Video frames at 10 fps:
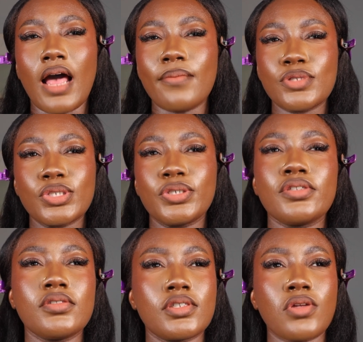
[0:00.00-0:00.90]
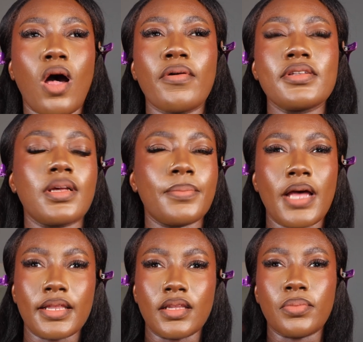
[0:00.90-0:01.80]
I'm so used to always
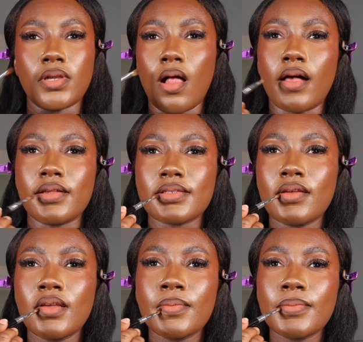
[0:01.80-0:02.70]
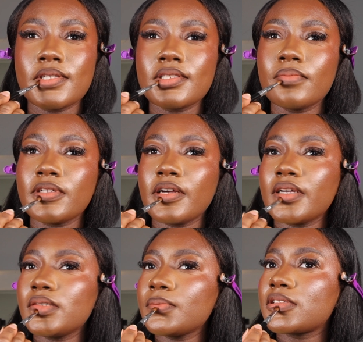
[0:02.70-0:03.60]
applying lip gloss, but
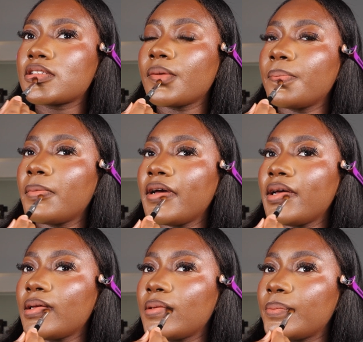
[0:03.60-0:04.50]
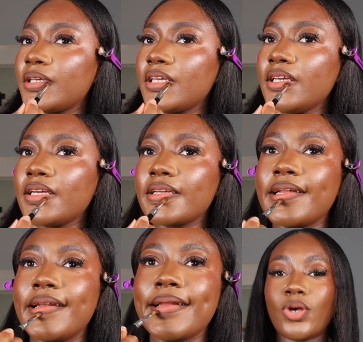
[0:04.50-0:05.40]
sometimes the matte be eaten.